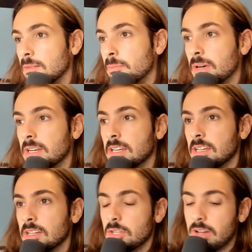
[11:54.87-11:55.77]
But
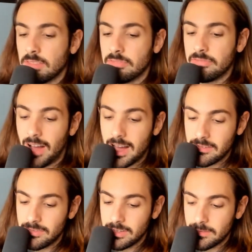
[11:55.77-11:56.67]
you have the
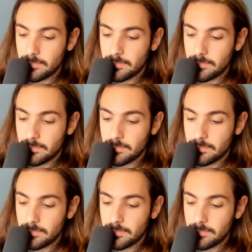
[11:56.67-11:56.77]
five,